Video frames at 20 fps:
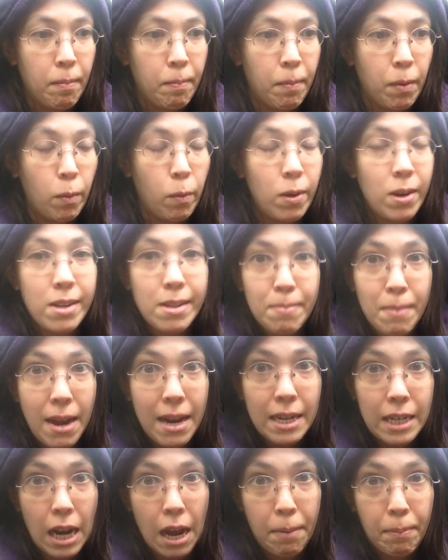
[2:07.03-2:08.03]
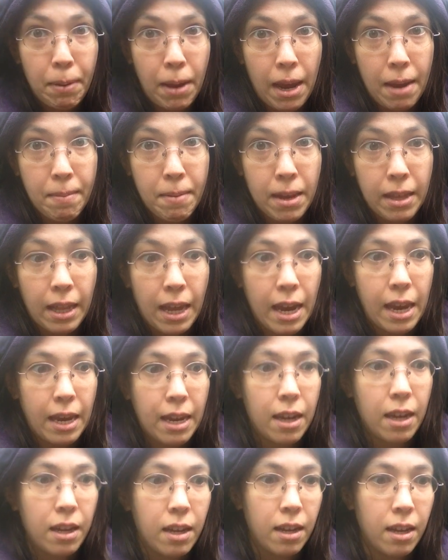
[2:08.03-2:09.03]
But what does my job pay me?
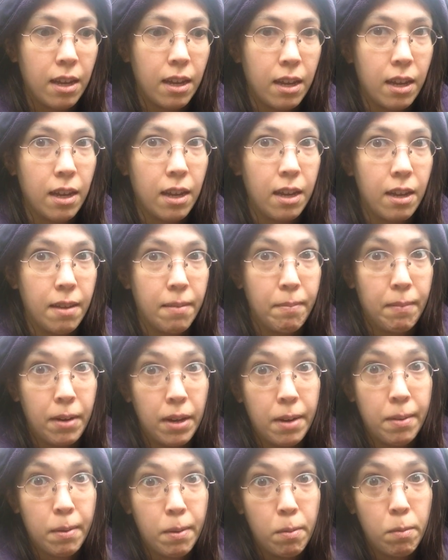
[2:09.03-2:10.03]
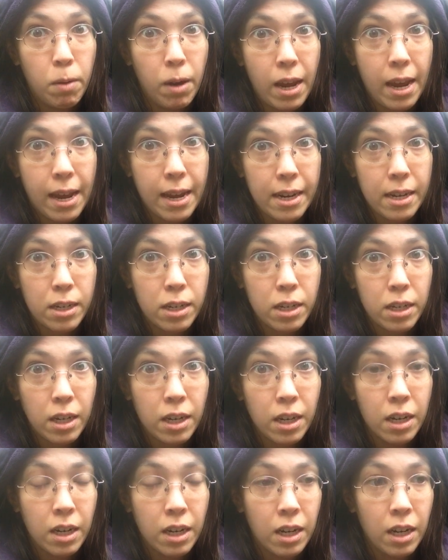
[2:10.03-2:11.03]
Like minimum wage,
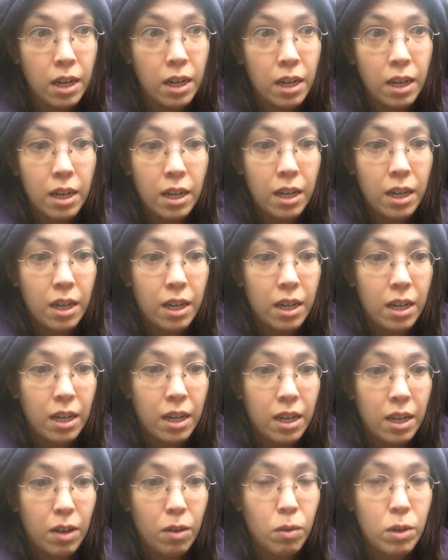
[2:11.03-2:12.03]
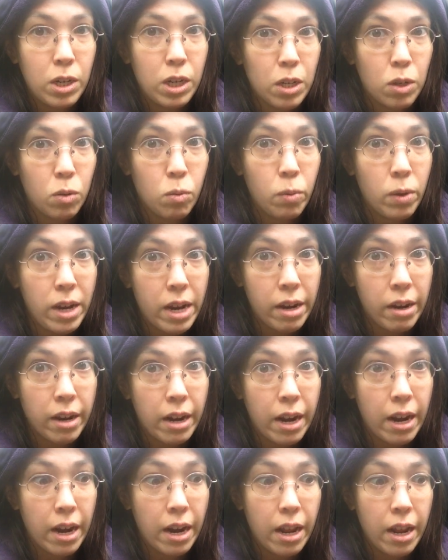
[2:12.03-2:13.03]
which is weird.
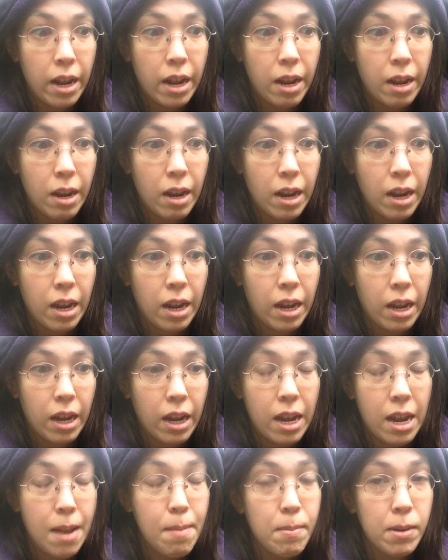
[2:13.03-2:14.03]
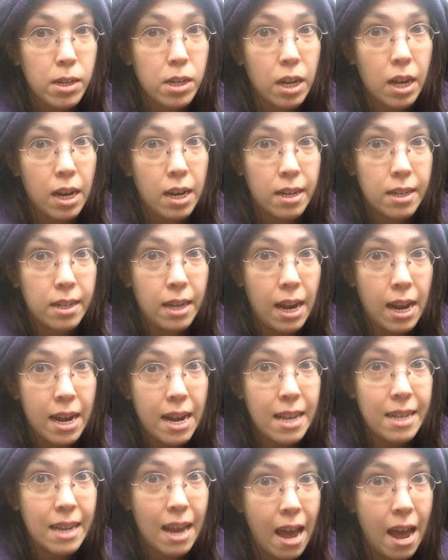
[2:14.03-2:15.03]
And I'm just gonna say it
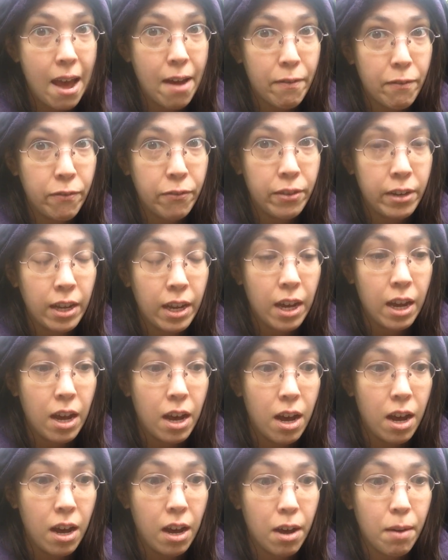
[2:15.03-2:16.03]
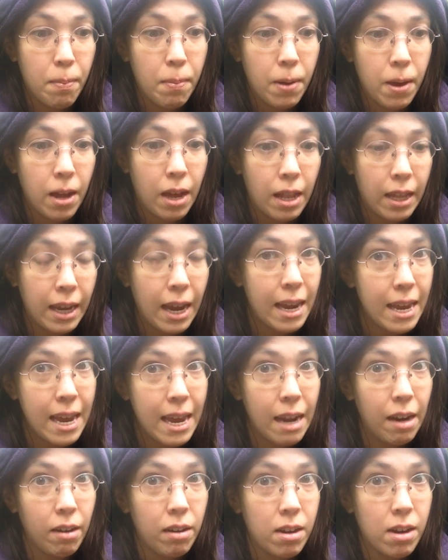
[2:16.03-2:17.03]
is effed up. Like, I
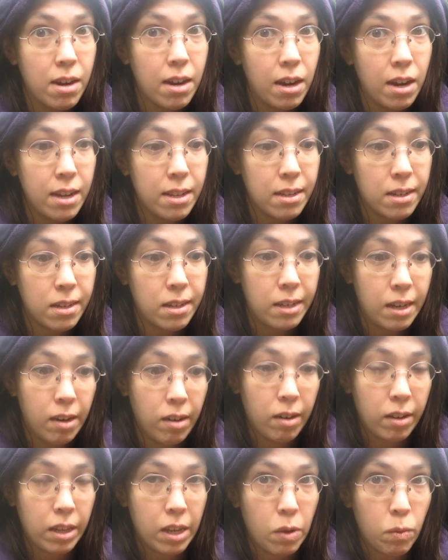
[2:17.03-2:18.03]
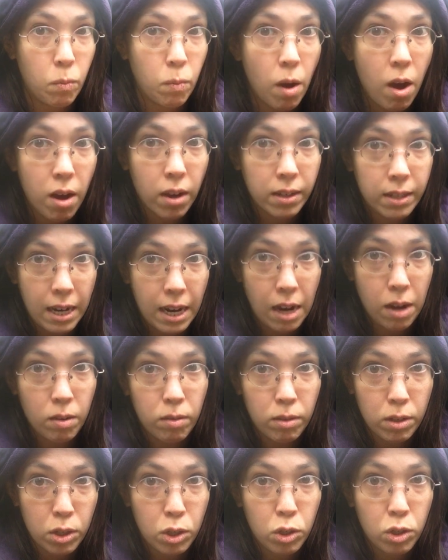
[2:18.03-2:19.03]
can't necessarily walk
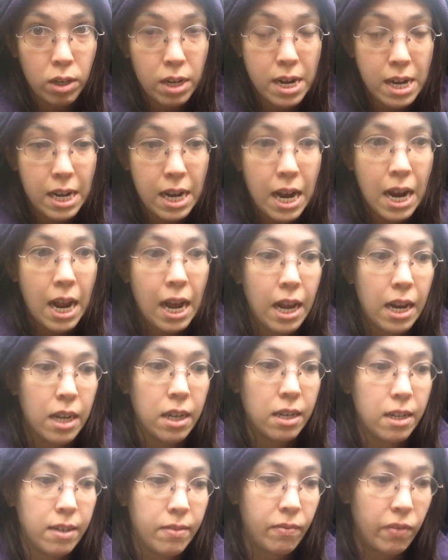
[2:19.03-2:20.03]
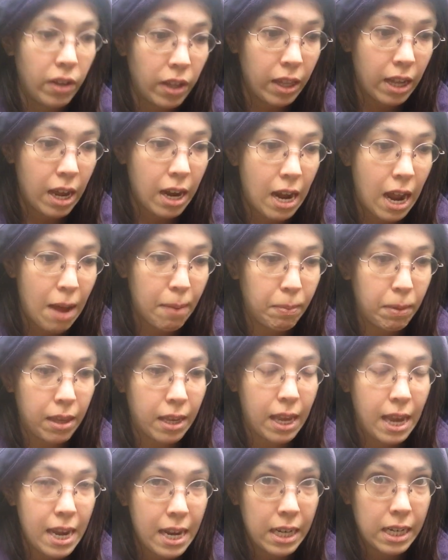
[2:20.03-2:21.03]
down the street and fill out an
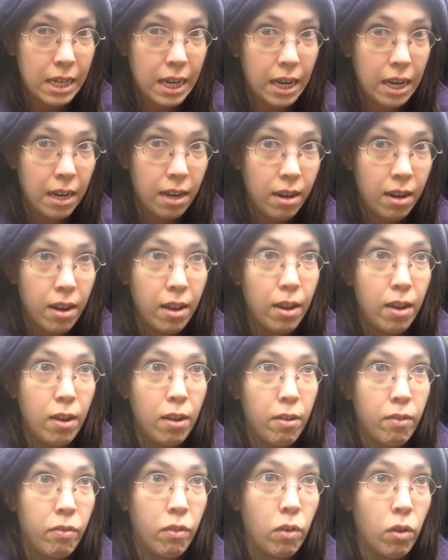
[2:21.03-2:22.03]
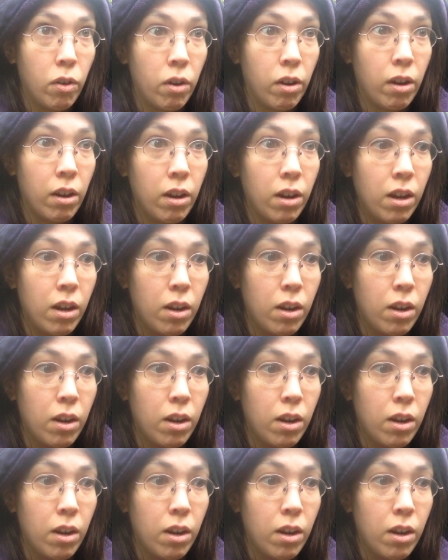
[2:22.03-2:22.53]
application for